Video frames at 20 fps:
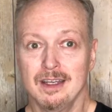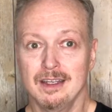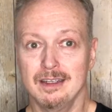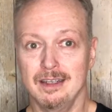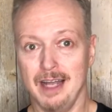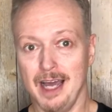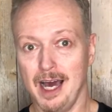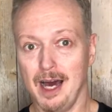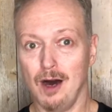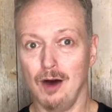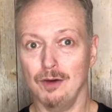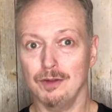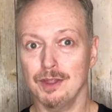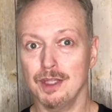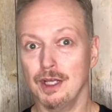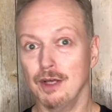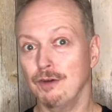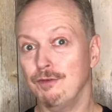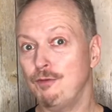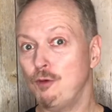Now,
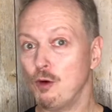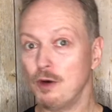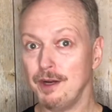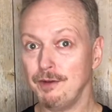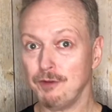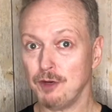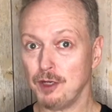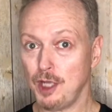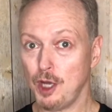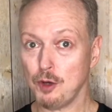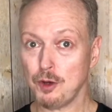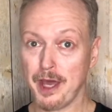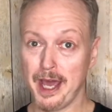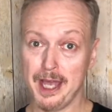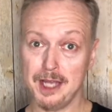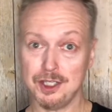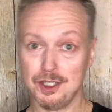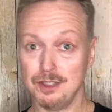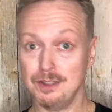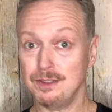the 4 different
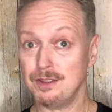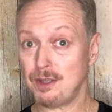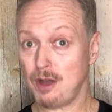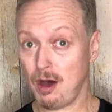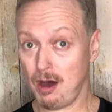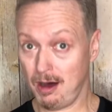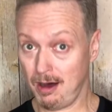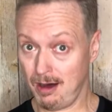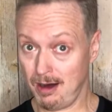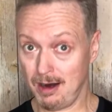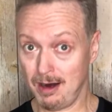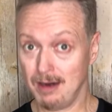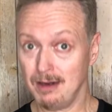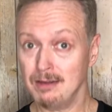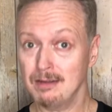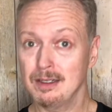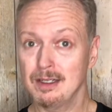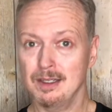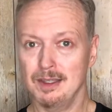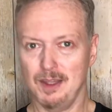locations are
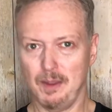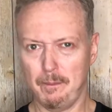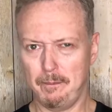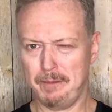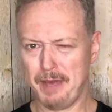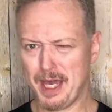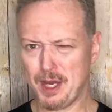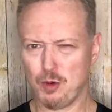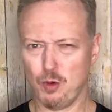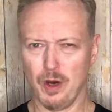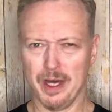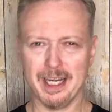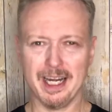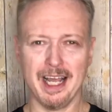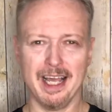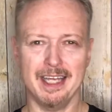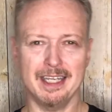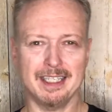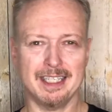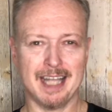the big one
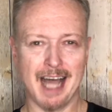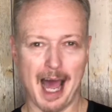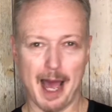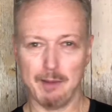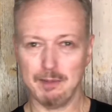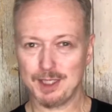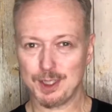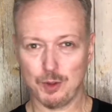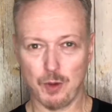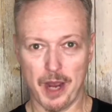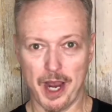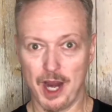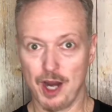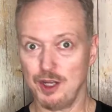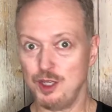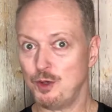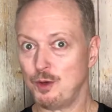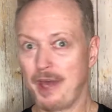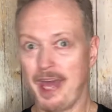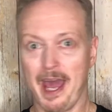in Times Square.
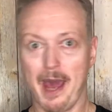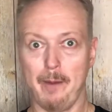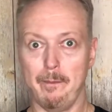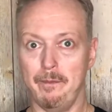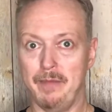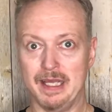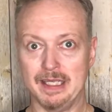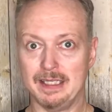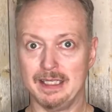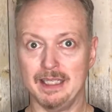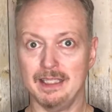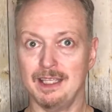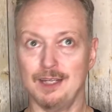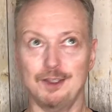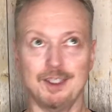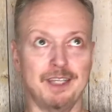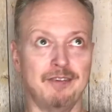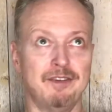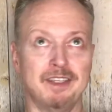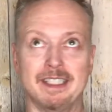You can't miss it.
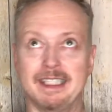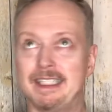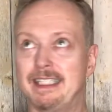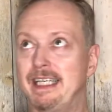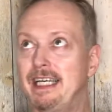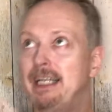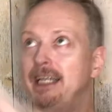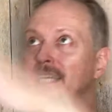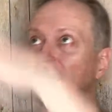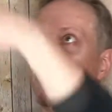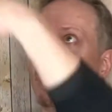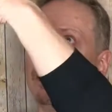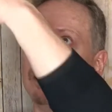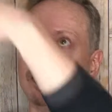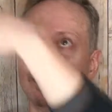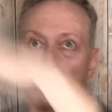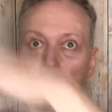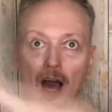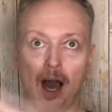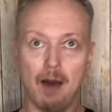There's even seating on
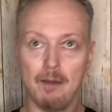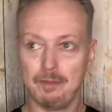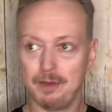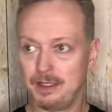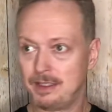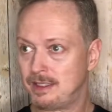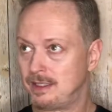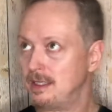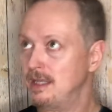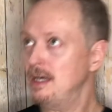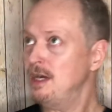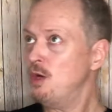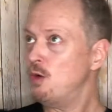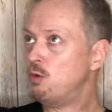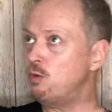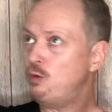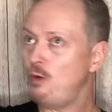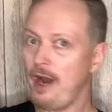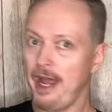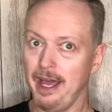top. It's
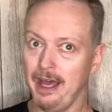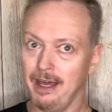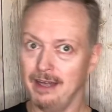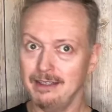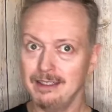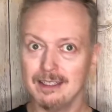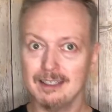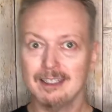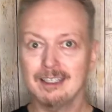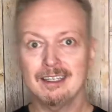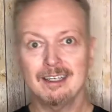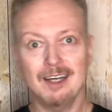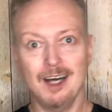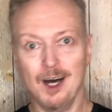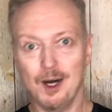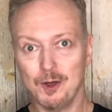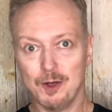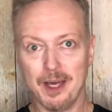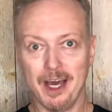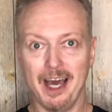red,
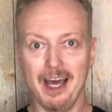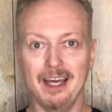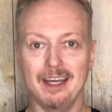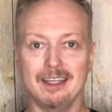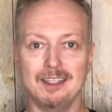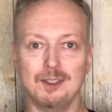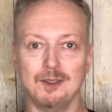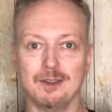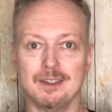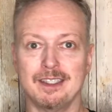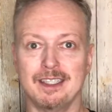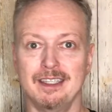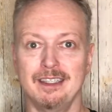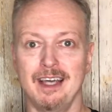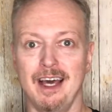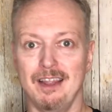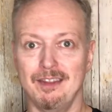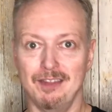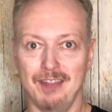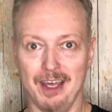okay, and you'll see
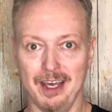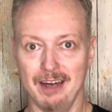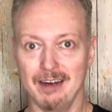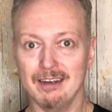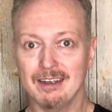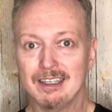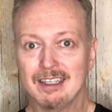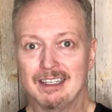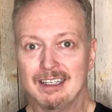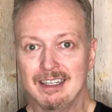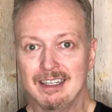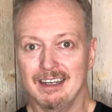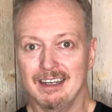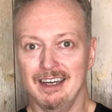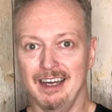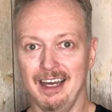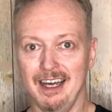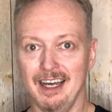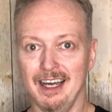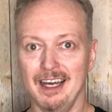that there.
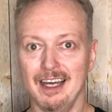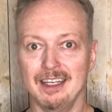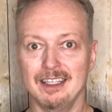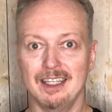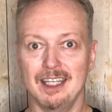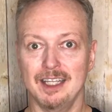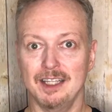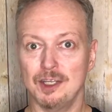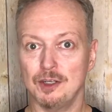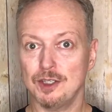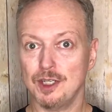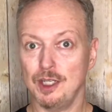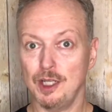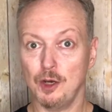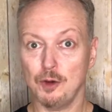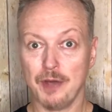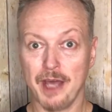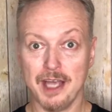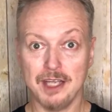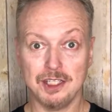And then there's a
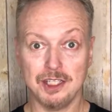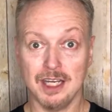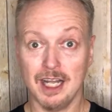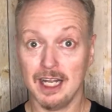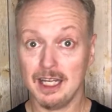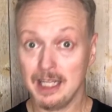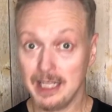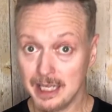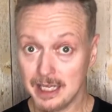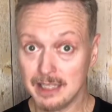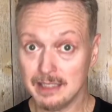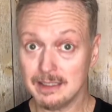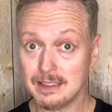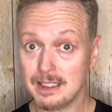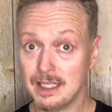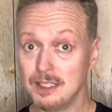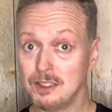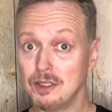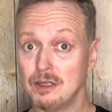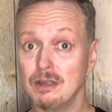location at Lincoln
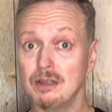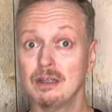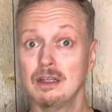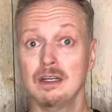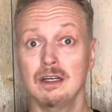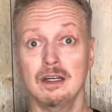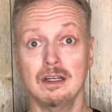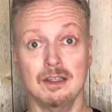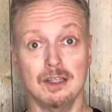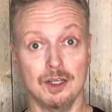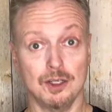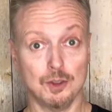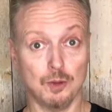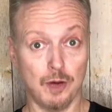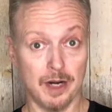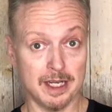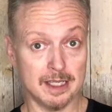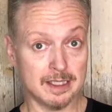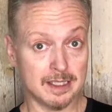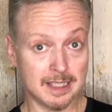Center. There's
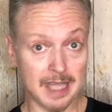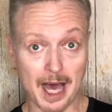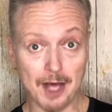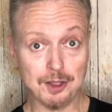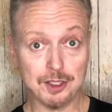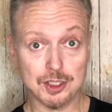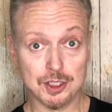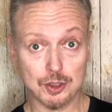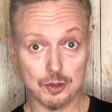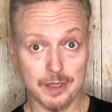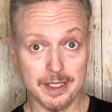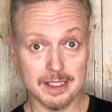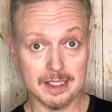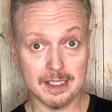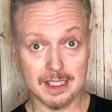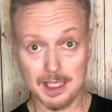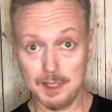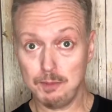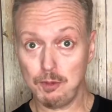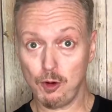one at South Street
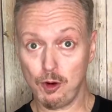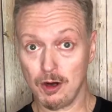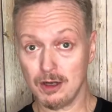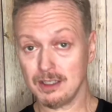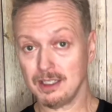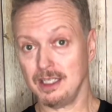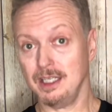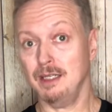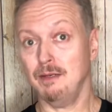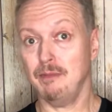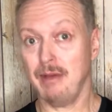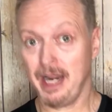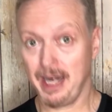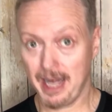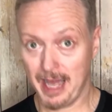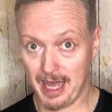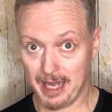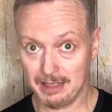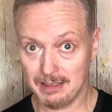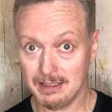Seaport in
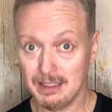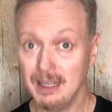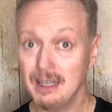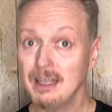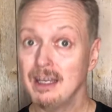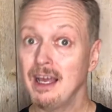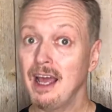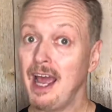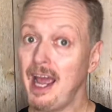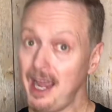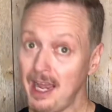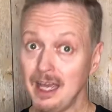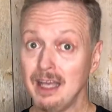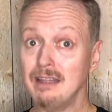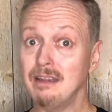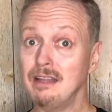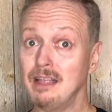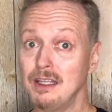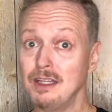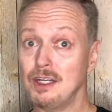Manhattan.
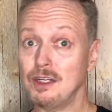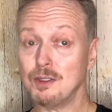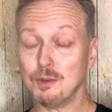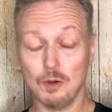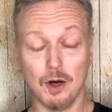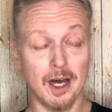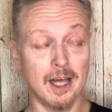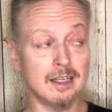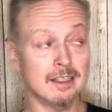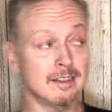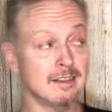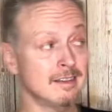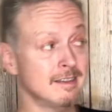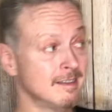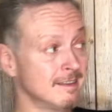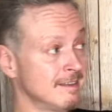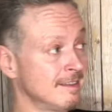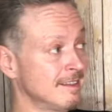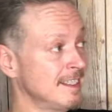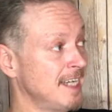And then there's one
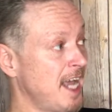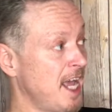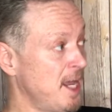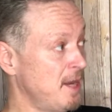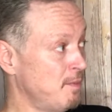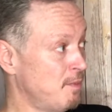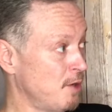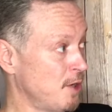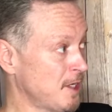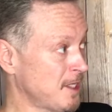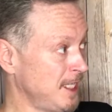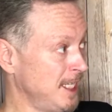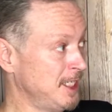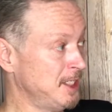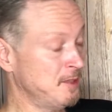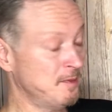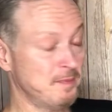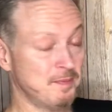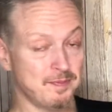in Brooklyn.